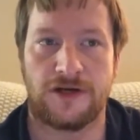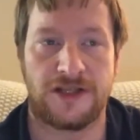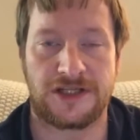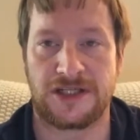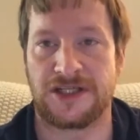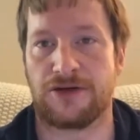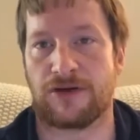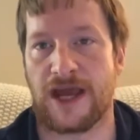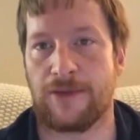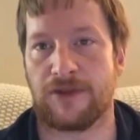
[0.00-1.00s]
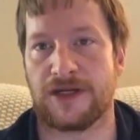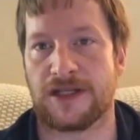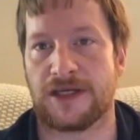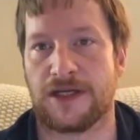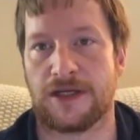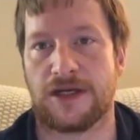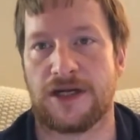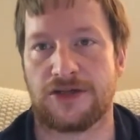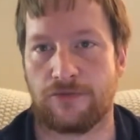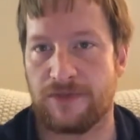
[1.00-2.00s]
this is still gambling at the end of the day.
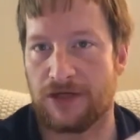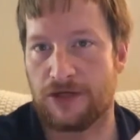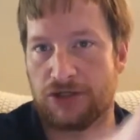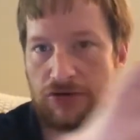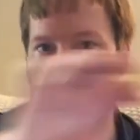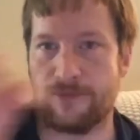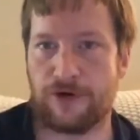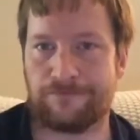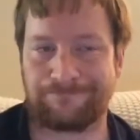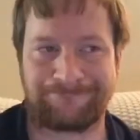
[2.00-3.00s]
So big disclaimer,